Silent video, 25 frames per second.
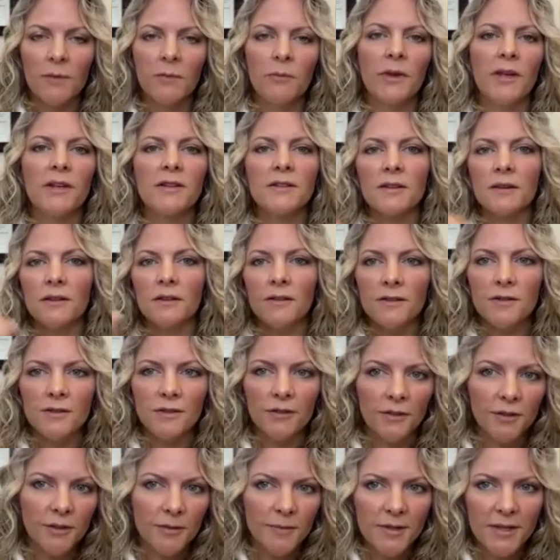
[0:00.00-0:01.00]
based on the
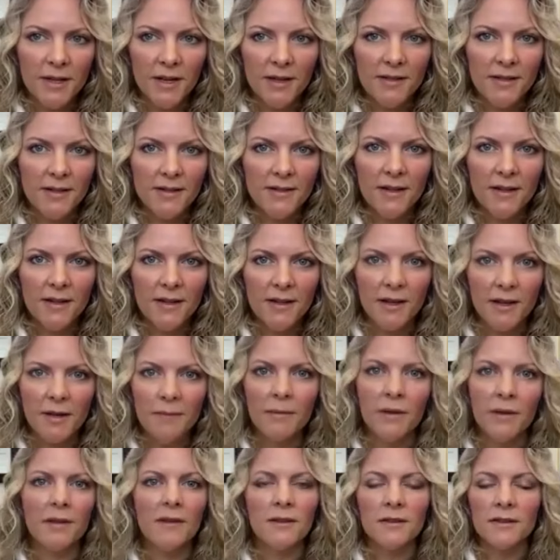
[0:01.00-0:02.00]
circumstances I'm
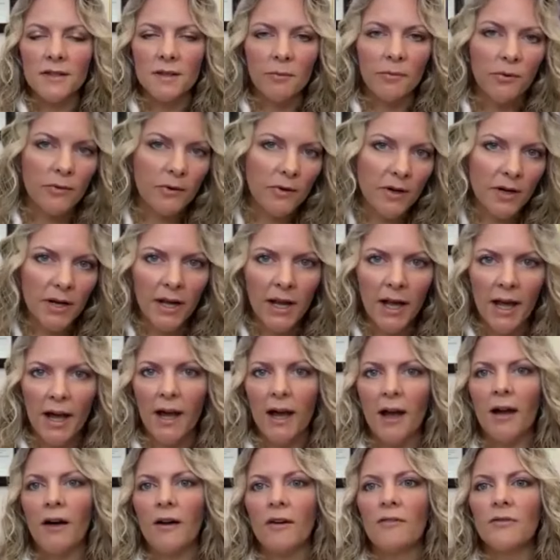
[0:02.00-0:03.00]
in, the support I
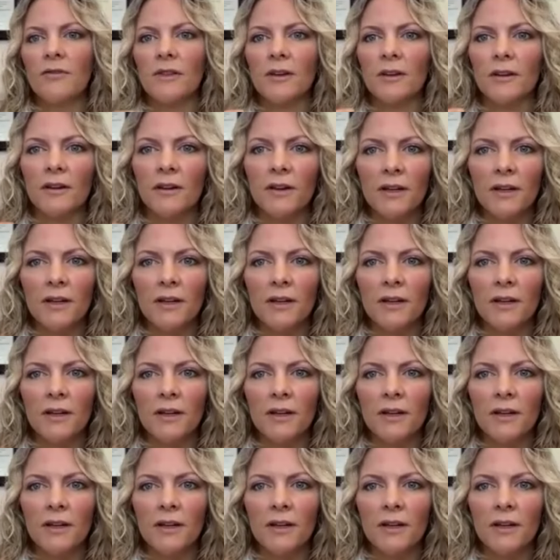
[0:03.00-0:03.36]
have, the